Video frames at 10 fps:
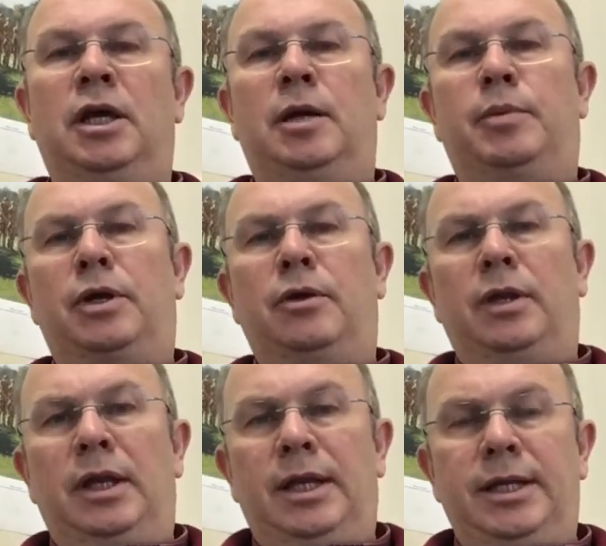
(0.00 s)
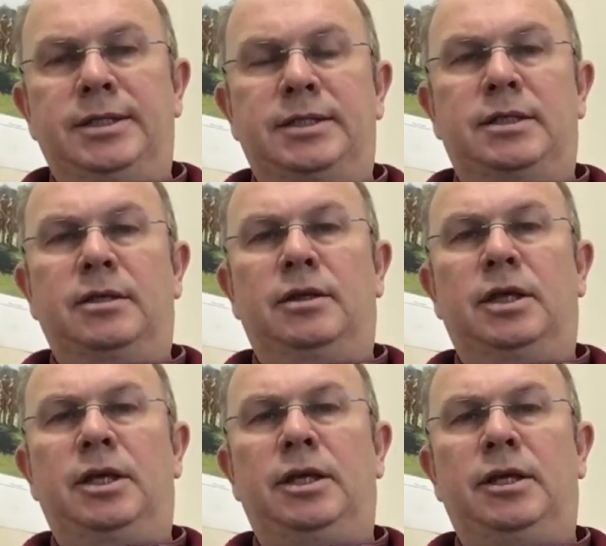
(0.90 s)
but at least
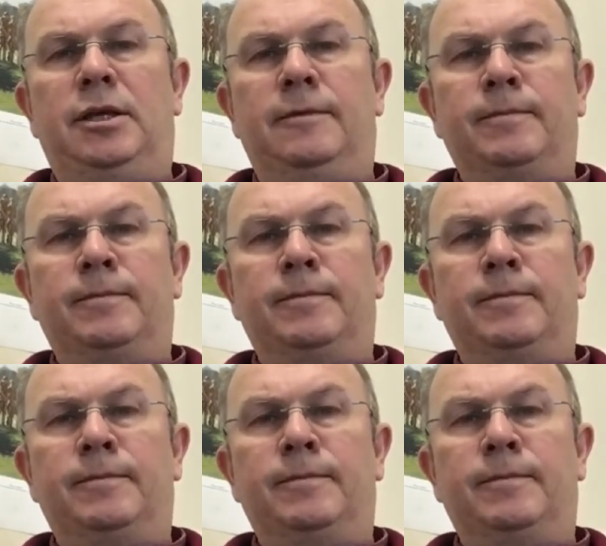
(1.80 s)
the